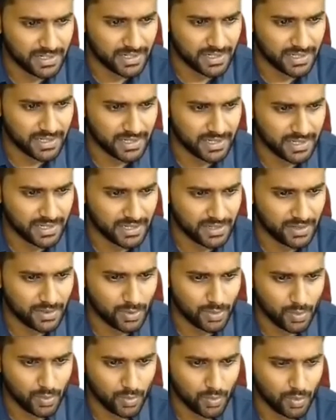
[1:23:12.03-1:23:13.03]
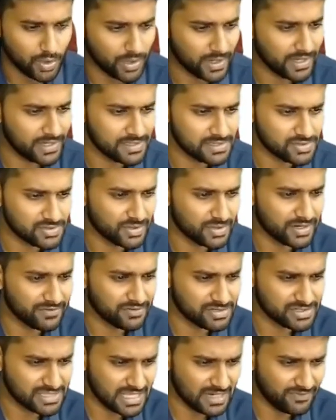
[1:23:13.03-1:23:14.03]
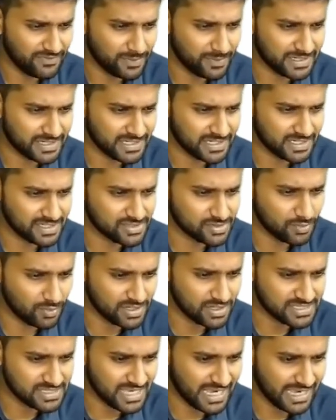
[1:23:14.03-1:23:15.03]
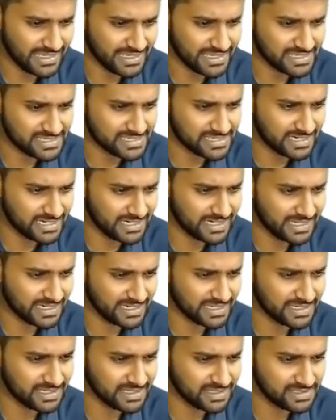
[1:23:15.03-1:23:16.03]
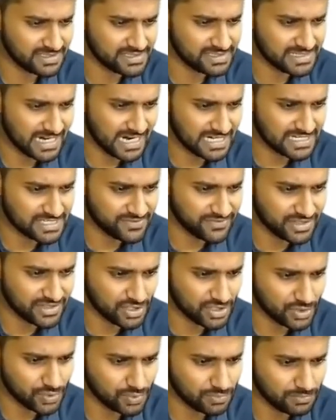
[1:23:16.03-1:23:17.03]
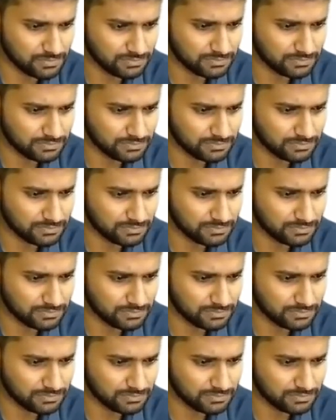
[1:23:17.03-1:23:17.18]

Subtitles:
E. Okay. So reverse alphabetical. So what is the highest letter here? Starts with U.